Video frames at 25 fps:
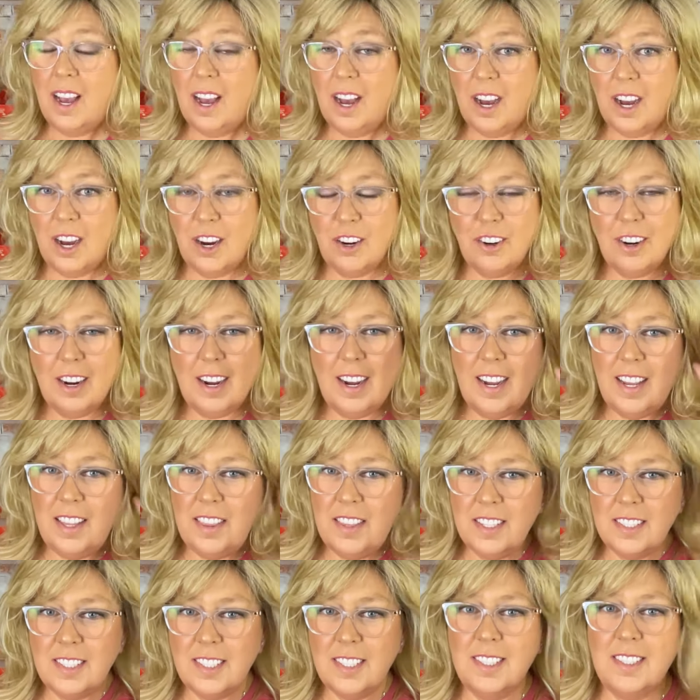All right,
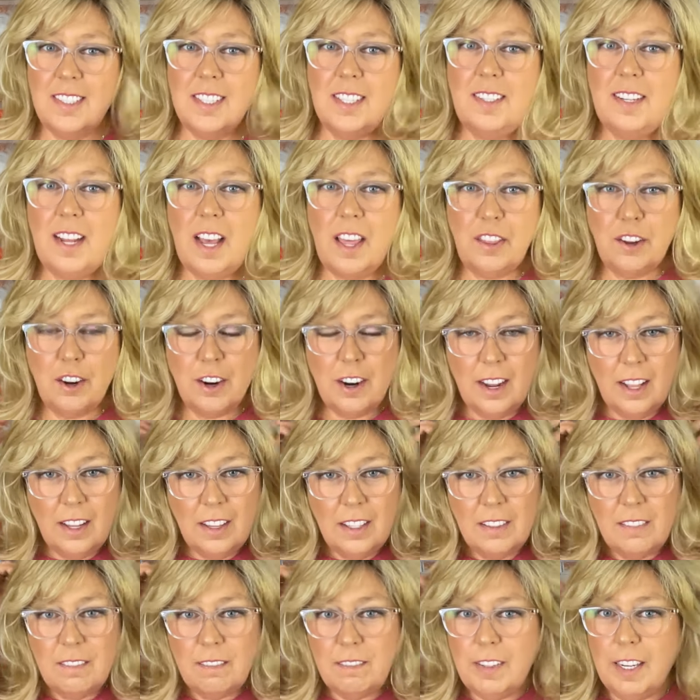this is another
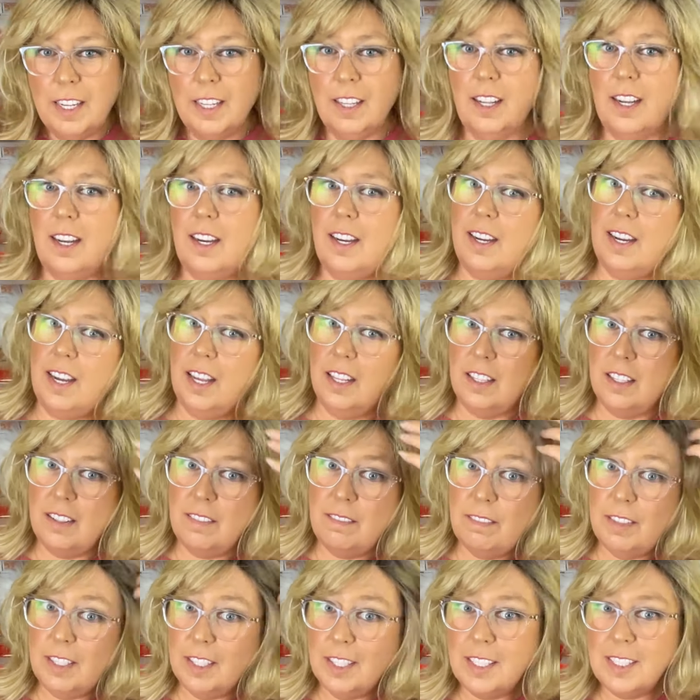Ellen Wille.
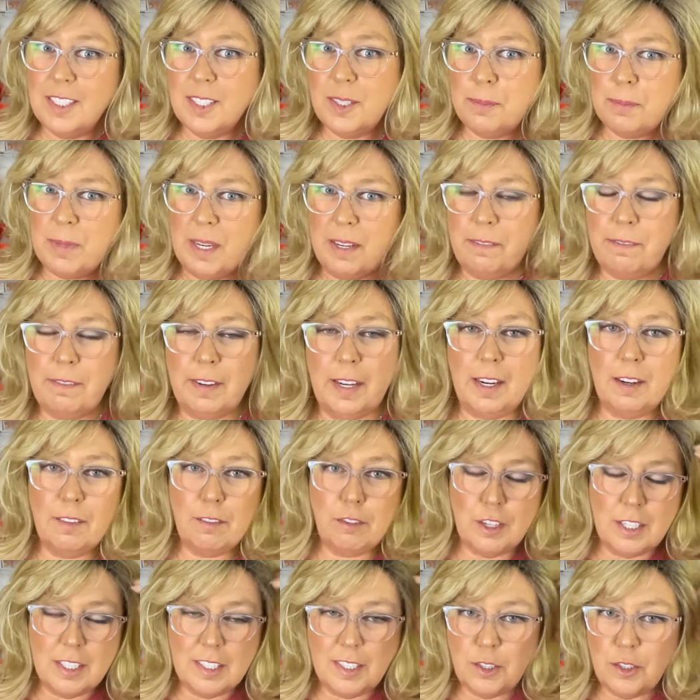Ellen Wille is my
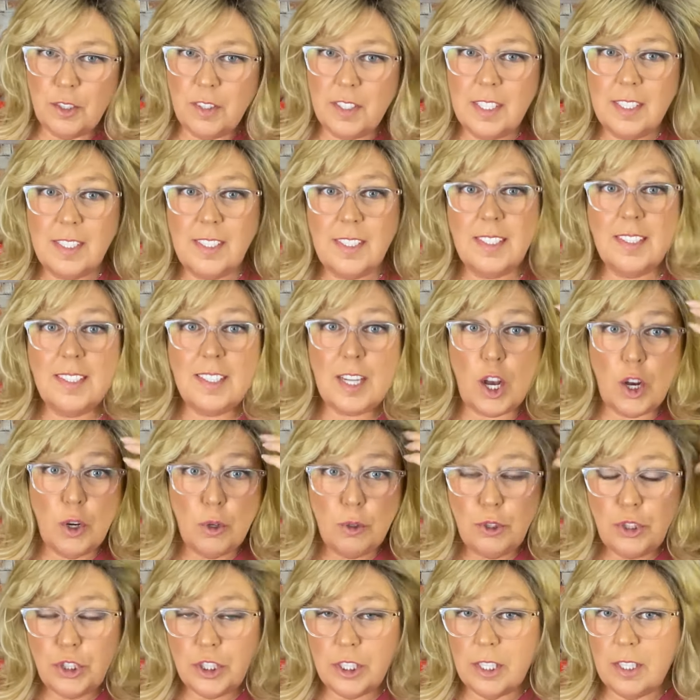favorite. So this is
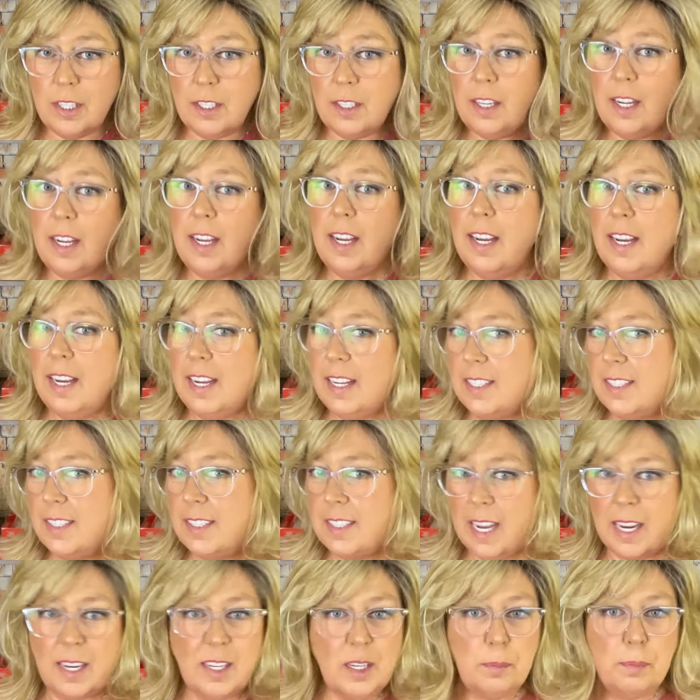Ocean in
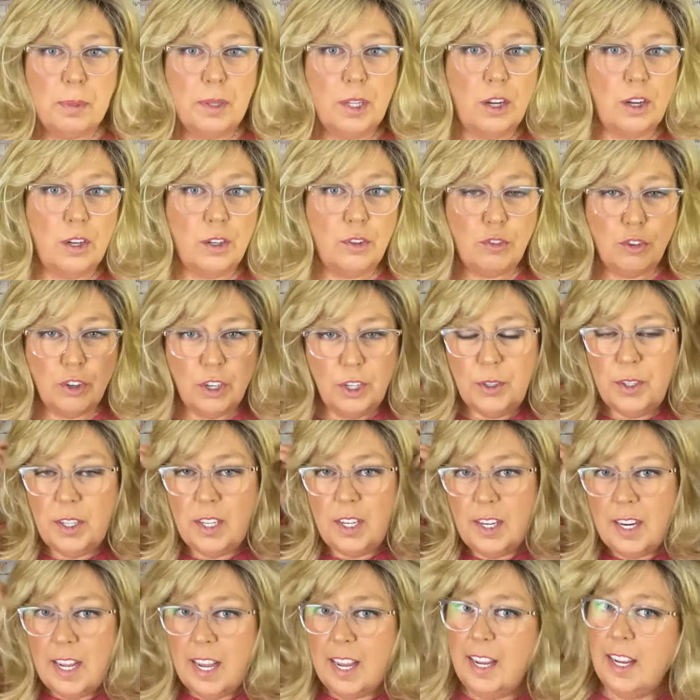Sandy Blonde
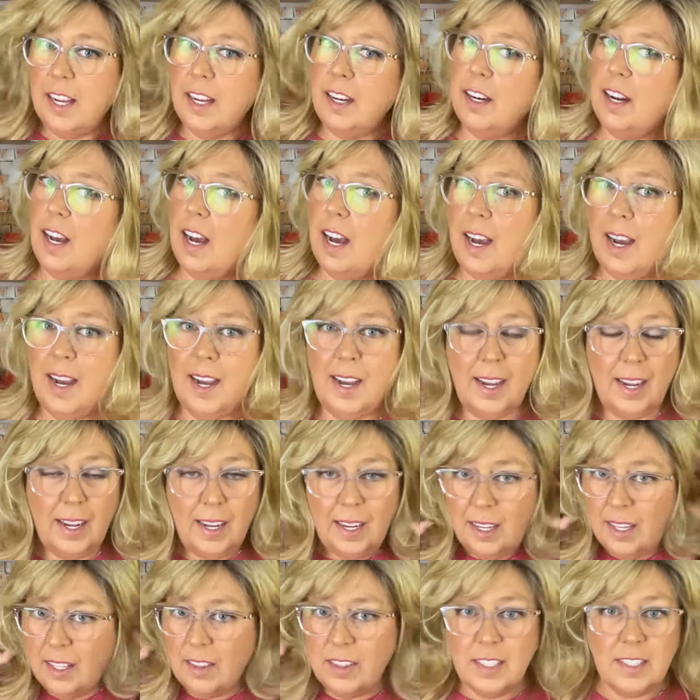Rooted, and
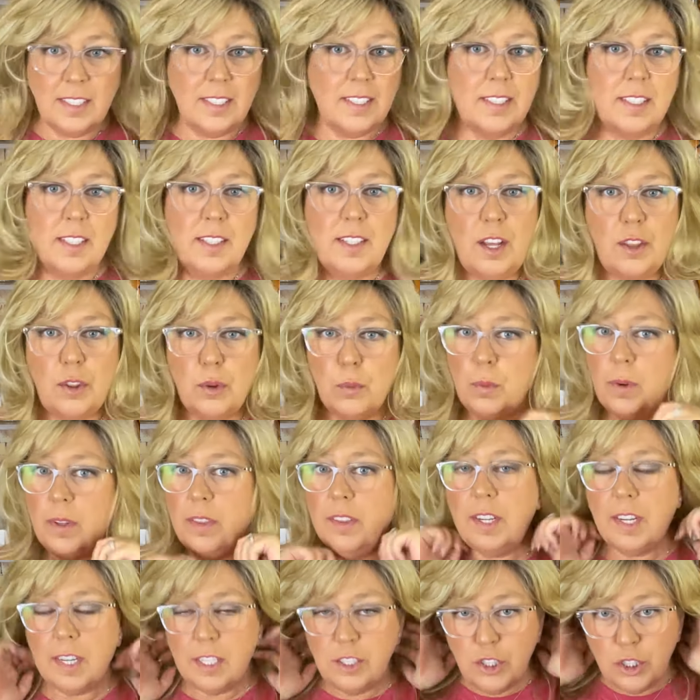this is another one
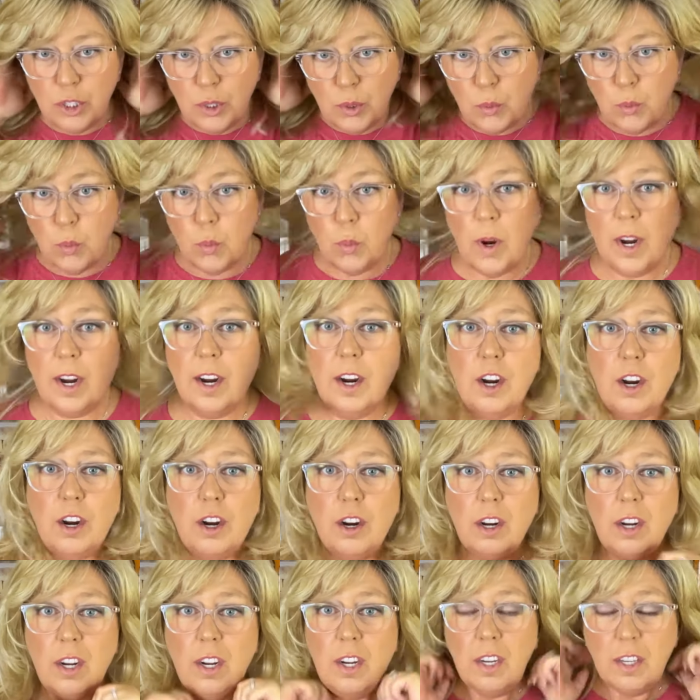that I just
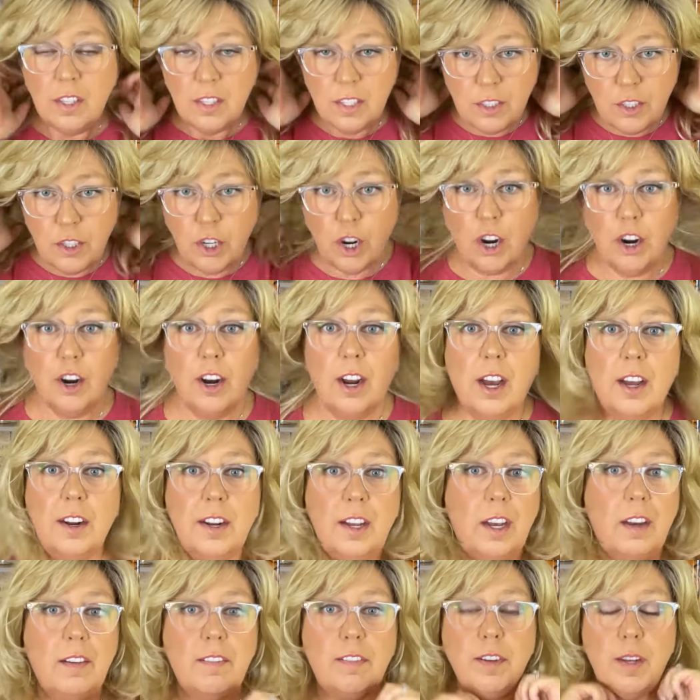wear the tar out
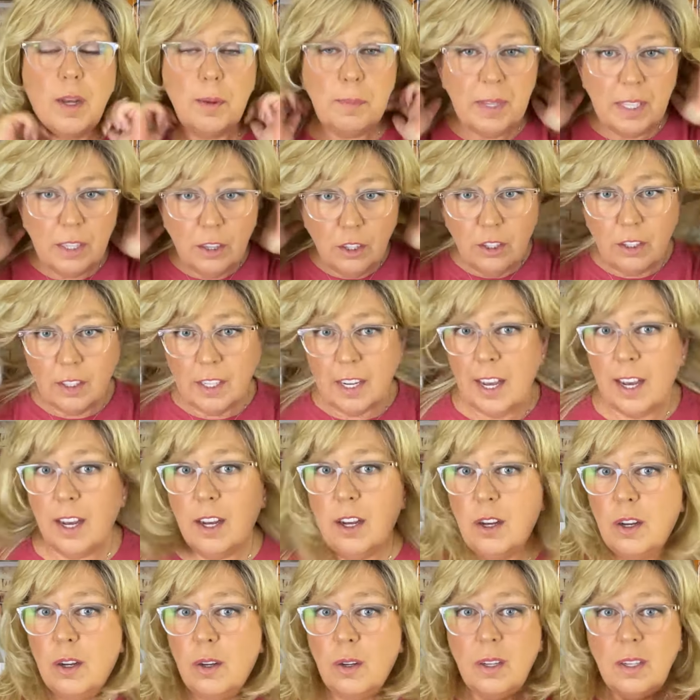of. I mean, look
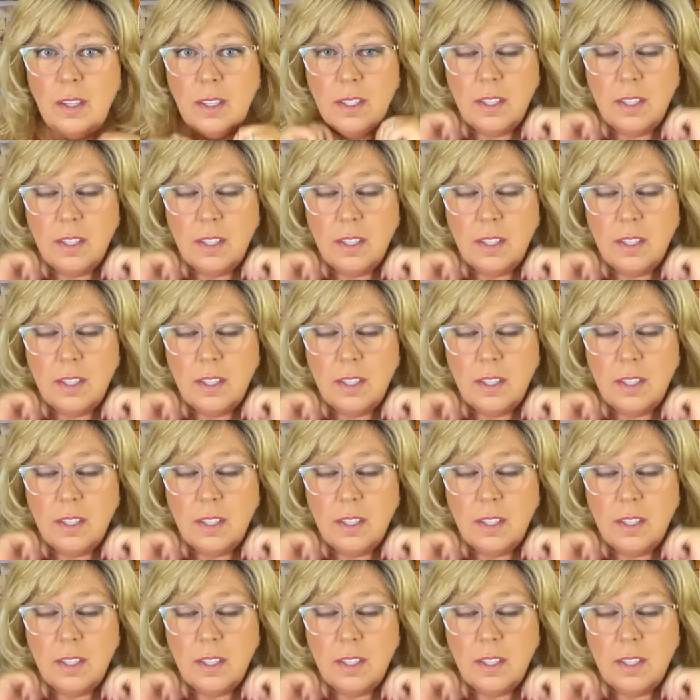how